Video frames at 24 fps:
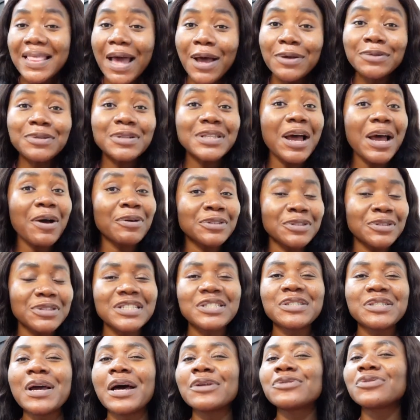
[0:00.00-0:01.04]
Now today I want
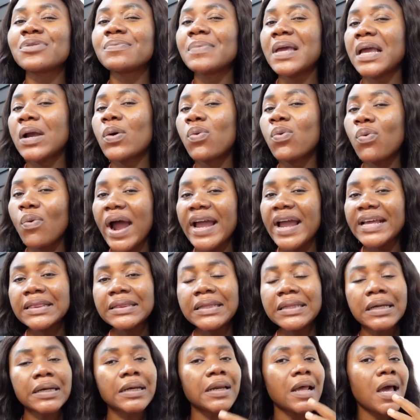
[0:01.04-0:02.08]
to teach you how to make
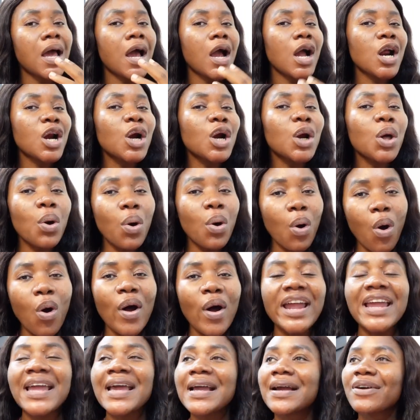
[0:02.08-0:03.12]
whitening glow
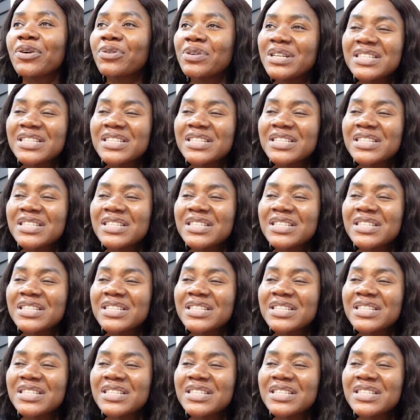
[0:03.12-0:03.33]
oil.